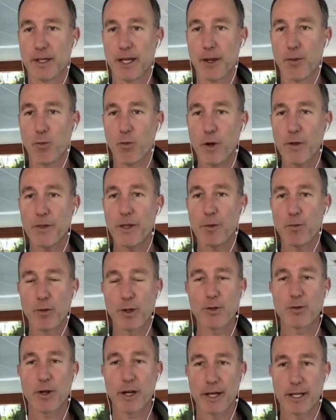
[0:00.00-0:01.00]
And what they
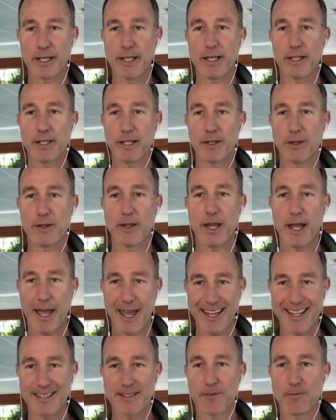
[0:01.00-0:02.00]
really try to get into the
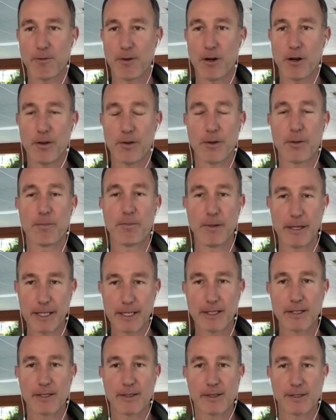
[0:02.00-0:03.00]
heads of all the
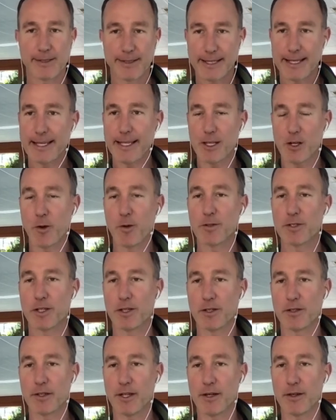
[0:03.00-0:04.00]
big CEOs
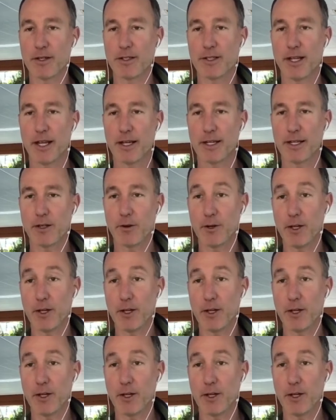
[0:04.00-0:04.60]
that are attending,